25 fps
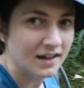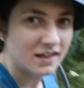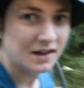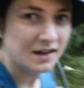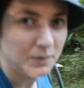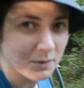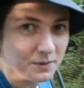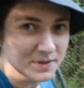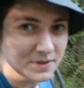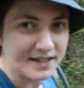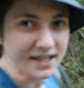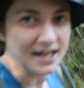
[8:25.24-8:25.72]

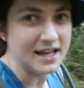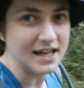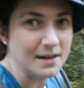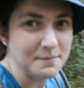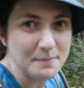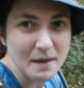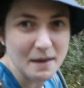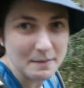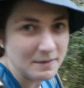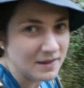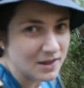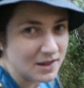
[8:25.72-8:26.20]
we'll see.
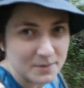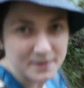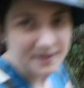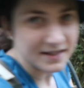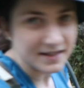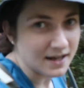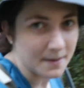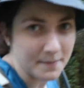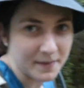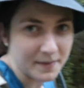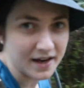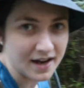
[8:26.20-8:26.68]
Maybe there'll be
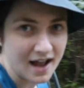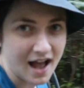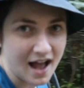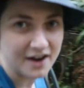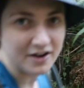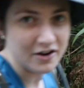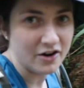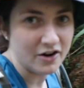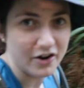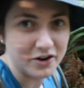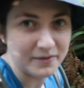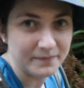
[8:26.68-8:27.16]
something. I
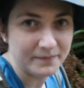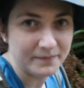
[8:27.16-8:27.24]
don't know.